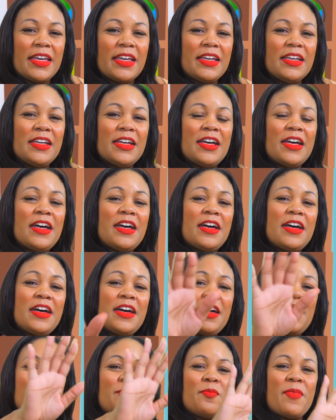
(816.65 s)

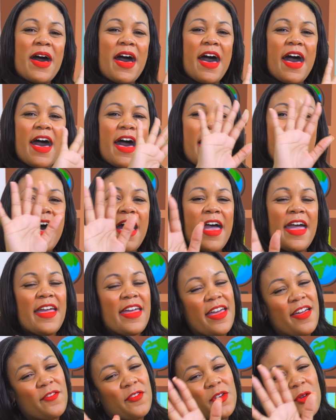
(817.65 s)
Goodbye,
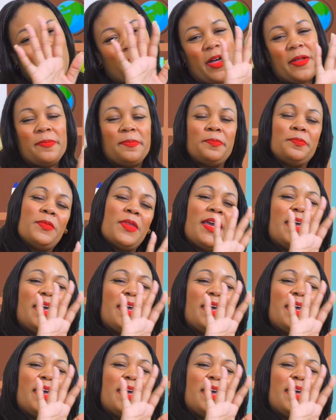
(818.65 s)
everyone.